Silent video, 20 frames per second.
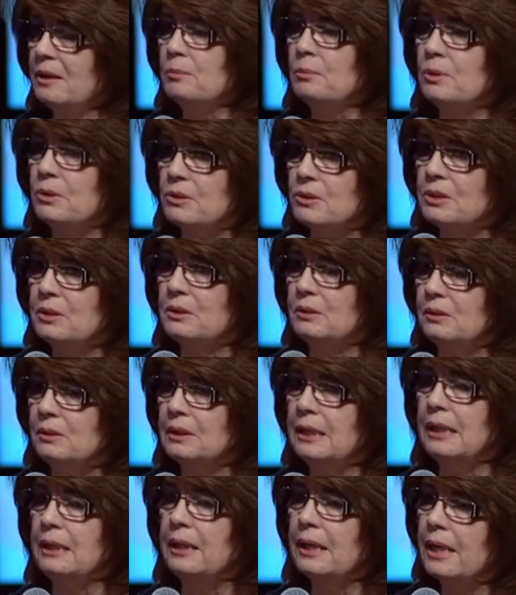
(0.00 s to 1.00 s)
a personal
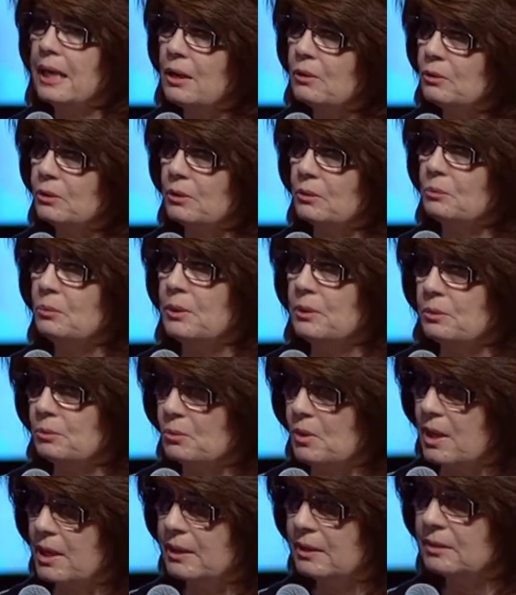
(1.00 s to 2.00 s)
encounter with
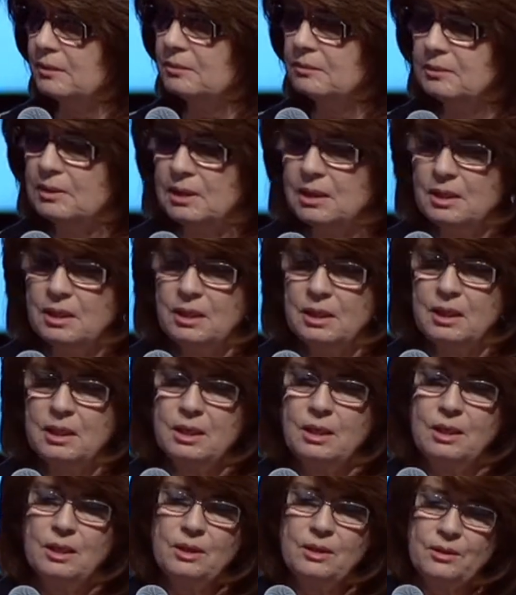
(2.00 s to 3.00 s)
one
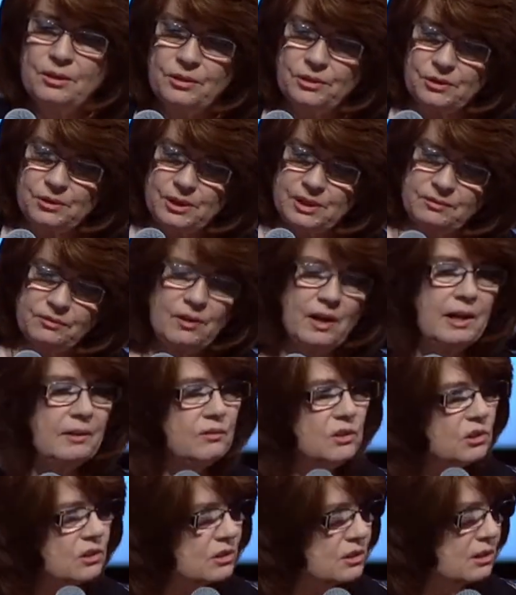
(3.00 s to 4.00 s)
35
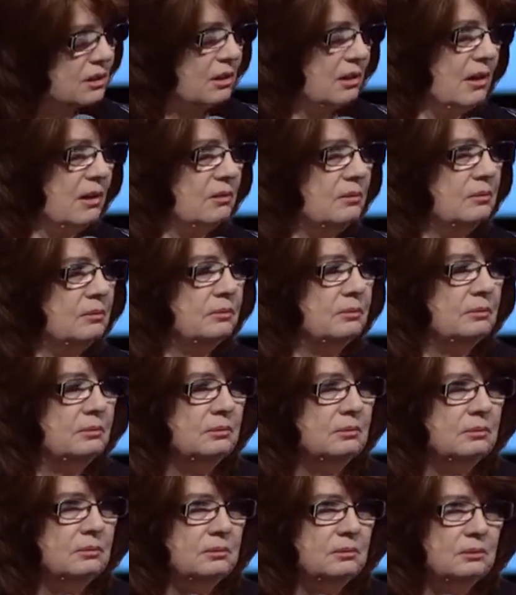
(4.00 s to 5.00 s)
years ago,
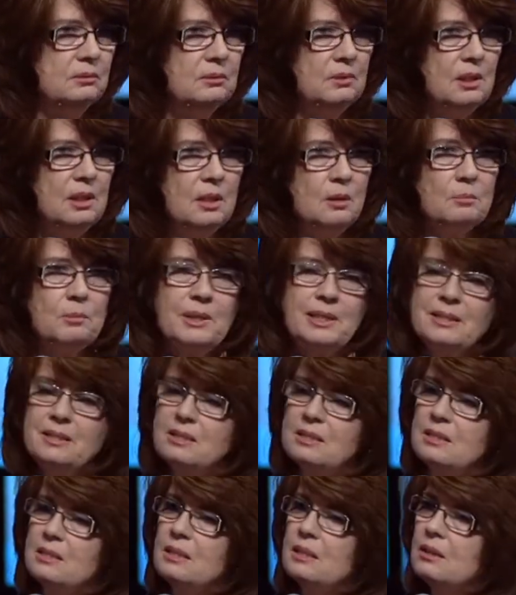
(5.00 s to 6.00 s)
but it
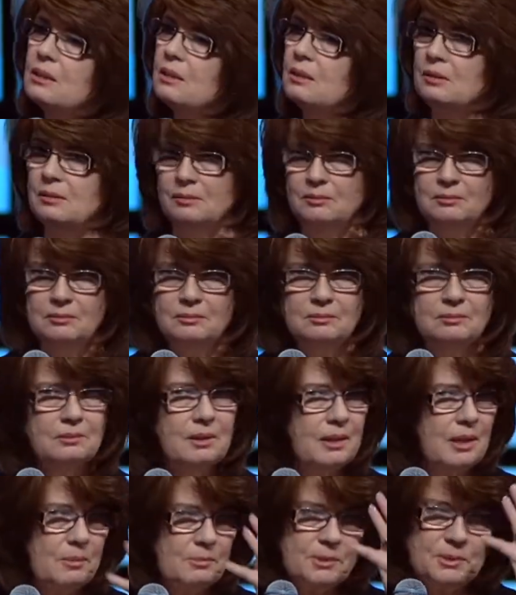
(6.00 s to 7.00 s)
still
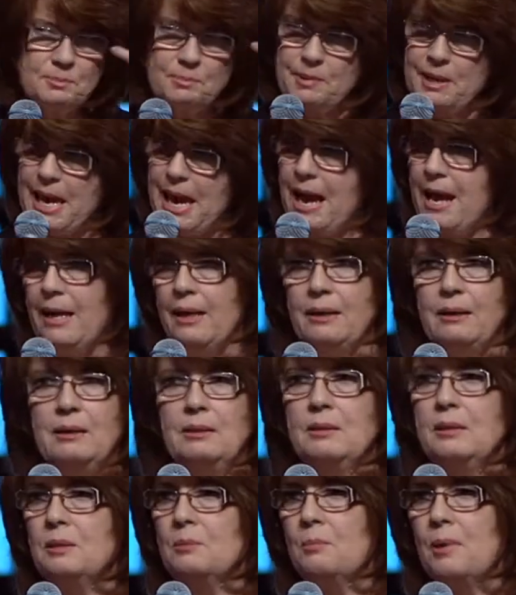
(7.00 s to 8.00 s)
comes back
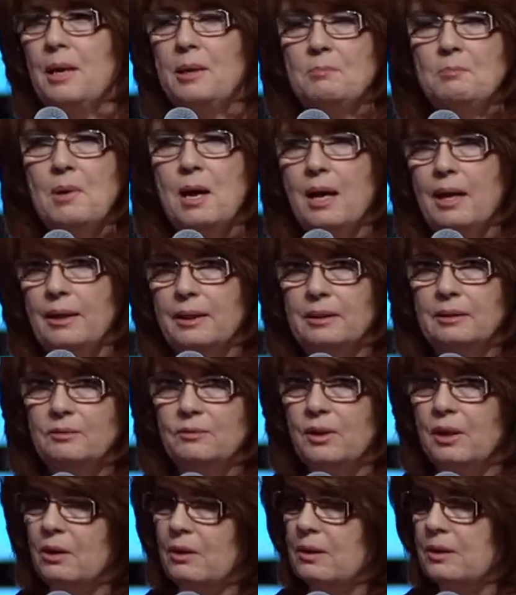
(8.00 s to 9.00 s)
to my mind
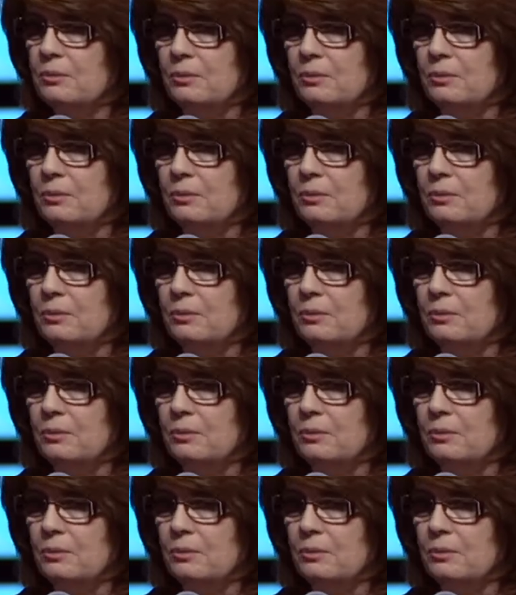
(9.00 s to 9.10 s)
very